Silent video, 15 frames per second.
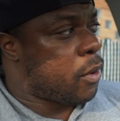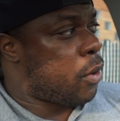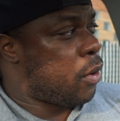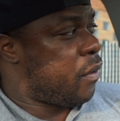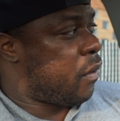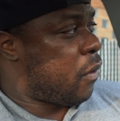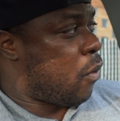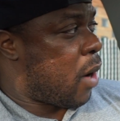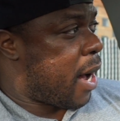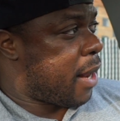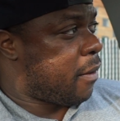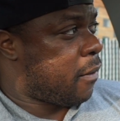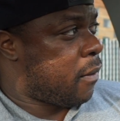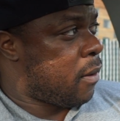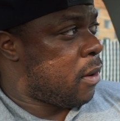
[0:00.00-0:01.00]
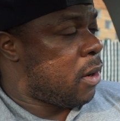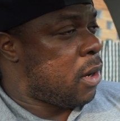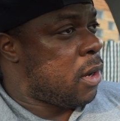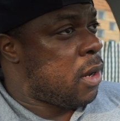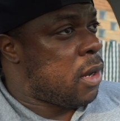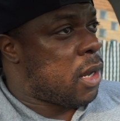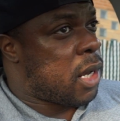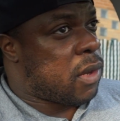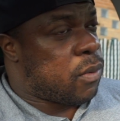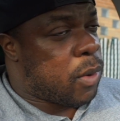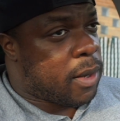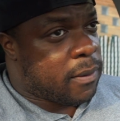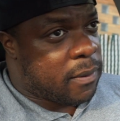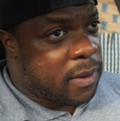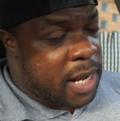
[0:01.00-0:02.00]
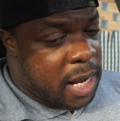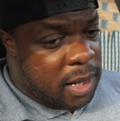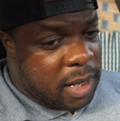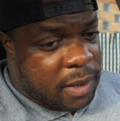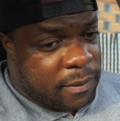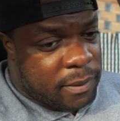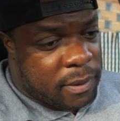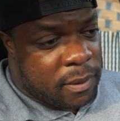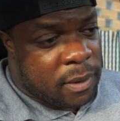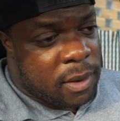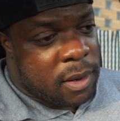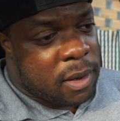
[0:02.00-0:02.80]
on squats, as well as deadlifts.